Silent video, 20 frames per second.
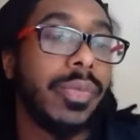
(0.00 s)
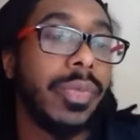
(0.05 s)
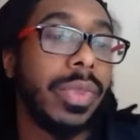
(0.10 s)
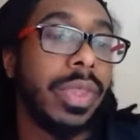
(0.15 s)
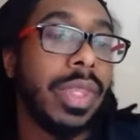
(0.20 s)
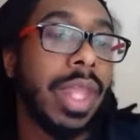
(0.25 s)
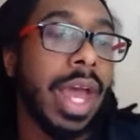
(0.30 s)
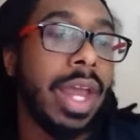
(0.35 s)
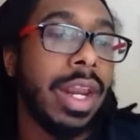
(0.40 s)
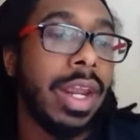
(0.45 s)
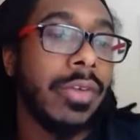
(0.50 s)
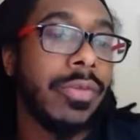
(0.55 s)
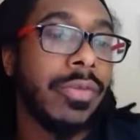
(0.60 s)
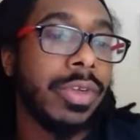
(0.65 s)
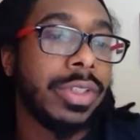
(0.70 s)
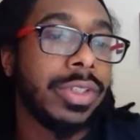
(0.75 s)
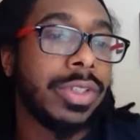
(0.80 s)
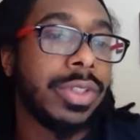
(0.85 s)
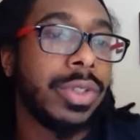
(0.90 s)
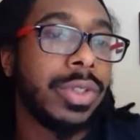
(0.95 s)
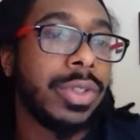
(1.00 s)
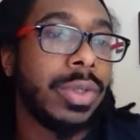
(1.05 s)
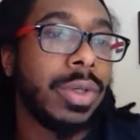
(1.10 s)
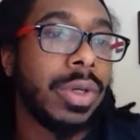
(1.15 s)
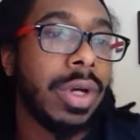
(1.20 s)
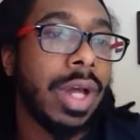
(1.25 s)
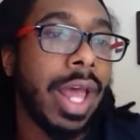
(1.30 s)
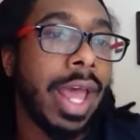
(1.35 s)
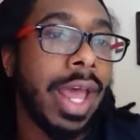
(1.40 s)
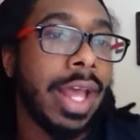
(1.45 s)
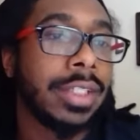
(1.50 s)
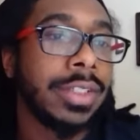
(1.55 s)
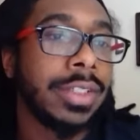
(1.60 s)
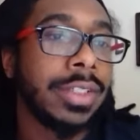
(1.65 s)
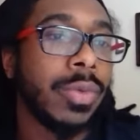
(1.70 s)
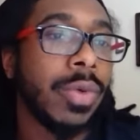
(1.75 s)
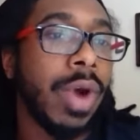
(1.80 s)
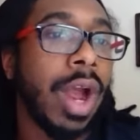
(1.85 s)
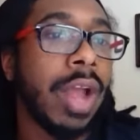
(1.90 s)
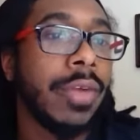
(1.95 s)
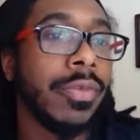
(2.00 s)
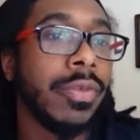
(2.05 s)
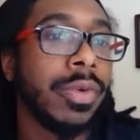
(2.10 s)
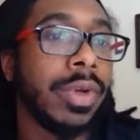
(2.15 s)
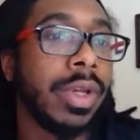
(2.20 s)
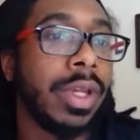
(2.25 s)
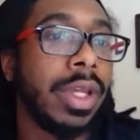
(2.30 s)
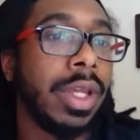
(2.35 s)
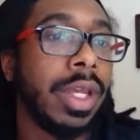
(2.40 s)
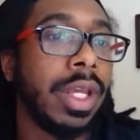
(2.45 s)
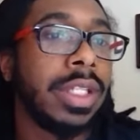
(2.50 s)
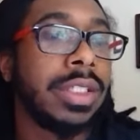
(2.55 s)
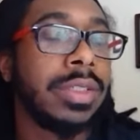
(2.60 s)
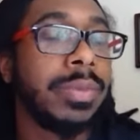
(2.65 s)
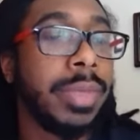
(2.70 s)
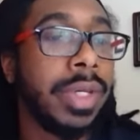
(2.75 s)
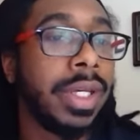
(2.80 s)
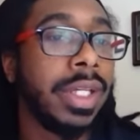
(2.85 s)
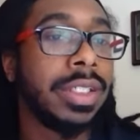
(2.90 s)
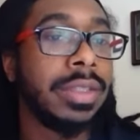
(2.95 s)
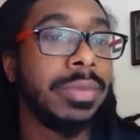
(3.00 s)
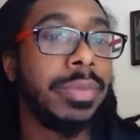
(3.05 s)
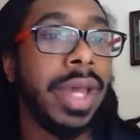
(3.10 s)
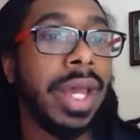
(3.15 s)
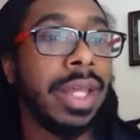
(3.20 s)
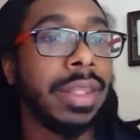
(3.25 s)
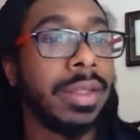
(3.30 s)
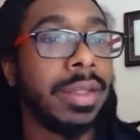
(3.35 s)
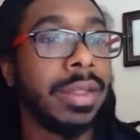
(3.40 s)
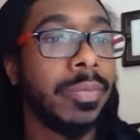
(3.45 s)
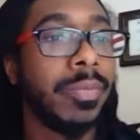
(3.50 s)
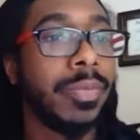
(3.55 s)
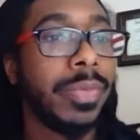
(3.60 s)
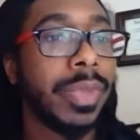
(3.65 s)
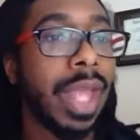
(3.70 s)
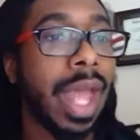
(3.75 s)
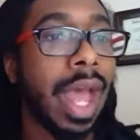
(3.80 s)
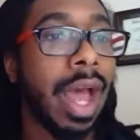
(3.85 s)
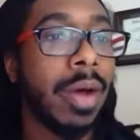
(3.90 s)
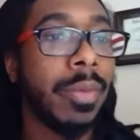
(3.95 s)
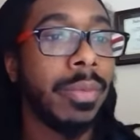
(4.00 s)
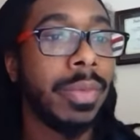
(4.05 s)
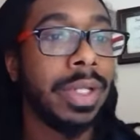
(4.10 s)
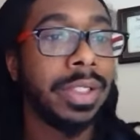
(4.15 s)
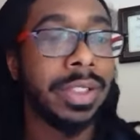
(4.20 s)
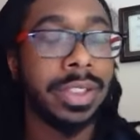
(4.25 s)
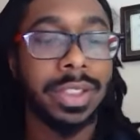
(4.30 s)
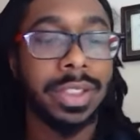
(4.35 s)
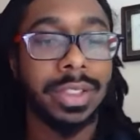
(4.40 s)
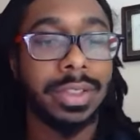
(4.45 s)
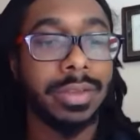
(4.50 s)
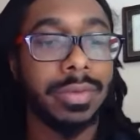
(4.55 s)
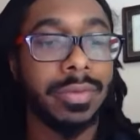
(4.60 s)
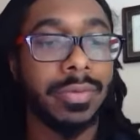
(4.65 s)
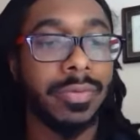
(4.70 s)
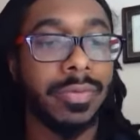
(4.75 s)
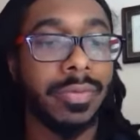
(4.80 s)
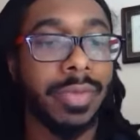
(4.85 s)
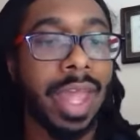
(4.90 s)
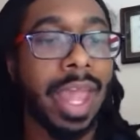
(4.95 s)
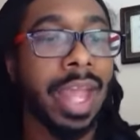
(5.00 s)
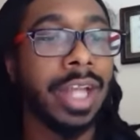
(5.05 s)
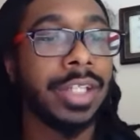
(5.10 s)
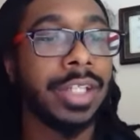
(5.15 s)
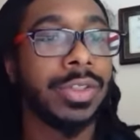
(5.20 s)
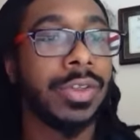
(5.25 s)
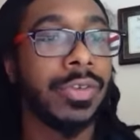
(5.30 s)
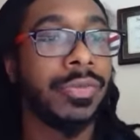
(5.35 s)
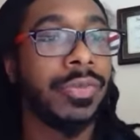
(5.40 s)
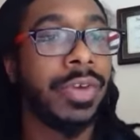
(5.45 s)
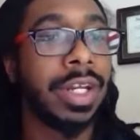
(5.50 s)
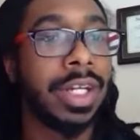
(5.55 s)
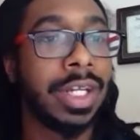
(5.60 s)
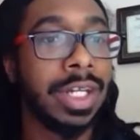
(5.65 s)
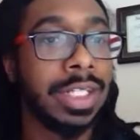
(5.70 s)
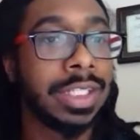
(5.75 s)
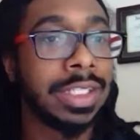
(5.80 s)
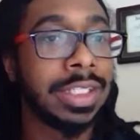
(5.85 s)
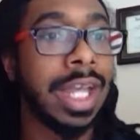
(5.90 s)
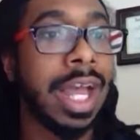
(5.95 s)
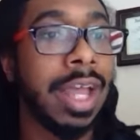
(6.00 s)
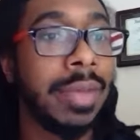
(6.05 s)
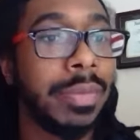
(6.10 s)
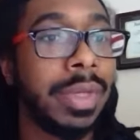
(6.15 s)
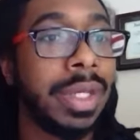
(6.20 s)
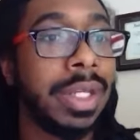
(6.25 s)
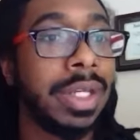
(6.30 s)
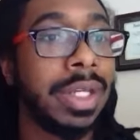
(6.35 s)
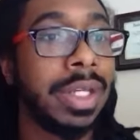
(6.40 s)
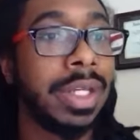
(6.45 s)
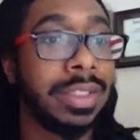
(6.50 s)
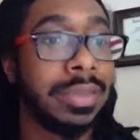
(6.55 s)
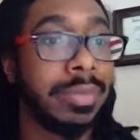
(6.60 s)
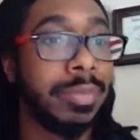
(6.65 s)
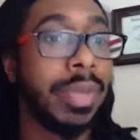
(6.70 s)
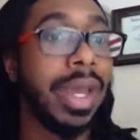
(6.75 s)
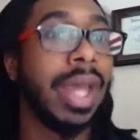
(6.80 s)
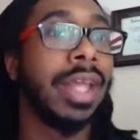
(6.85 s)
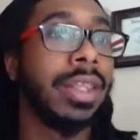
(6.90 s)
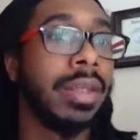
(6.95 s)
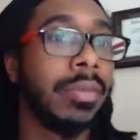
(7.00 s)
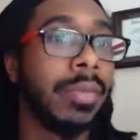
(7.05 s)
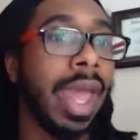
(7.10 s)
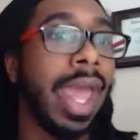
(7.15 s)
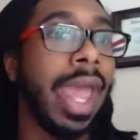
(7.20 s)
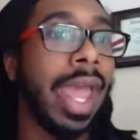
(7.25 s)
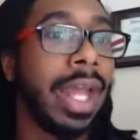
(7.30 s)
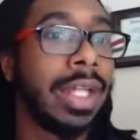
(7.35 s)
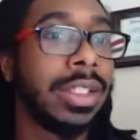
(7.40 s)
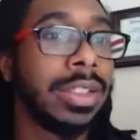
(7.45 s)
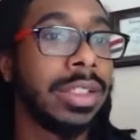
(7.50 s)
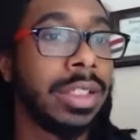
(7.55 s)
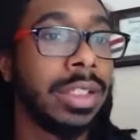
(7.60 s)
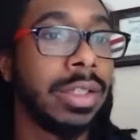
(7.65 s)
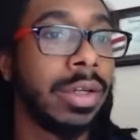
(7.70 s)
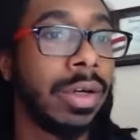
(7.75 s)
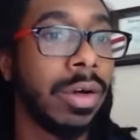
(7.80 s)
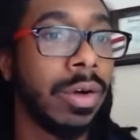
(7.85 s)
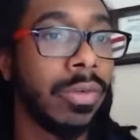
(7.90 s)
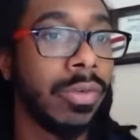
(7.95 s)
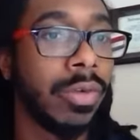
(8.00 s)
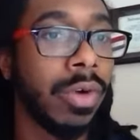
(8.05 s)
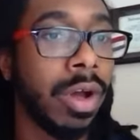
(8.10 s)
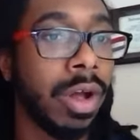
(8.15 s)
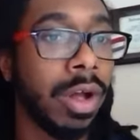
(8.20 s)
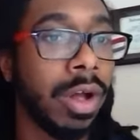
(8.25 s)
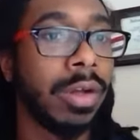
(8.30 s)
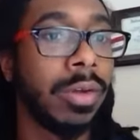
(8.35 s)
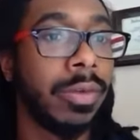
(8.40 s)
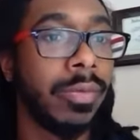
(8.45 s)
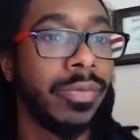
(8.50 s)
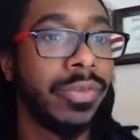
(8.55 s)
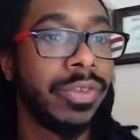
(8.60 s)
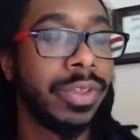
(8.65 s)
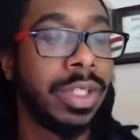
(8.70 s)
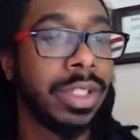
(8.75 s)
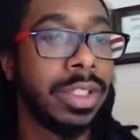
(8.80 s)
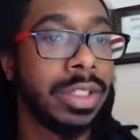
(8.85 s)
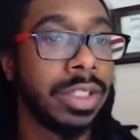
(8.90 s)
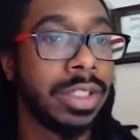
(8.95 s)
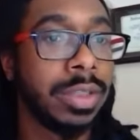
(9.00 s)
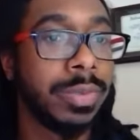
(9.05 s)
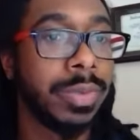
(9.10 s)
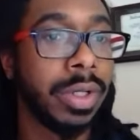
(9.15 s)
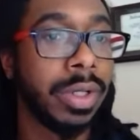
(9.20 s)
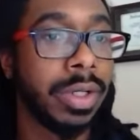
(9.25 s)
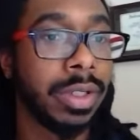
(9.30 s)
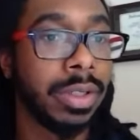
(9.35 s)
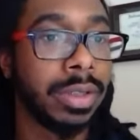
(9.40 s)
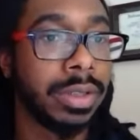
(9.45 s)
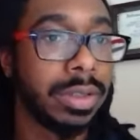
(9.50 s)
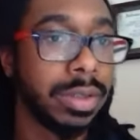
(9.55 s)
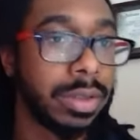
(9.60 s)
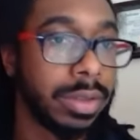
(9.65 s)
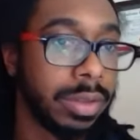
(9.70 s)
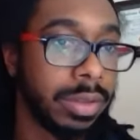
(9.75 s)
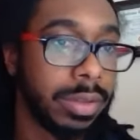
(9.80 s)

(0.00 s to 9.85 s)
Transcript: Not every school has a rivalry as big as Bedlam. How much extra fun and excitement does Bedlam add to your overall season experience?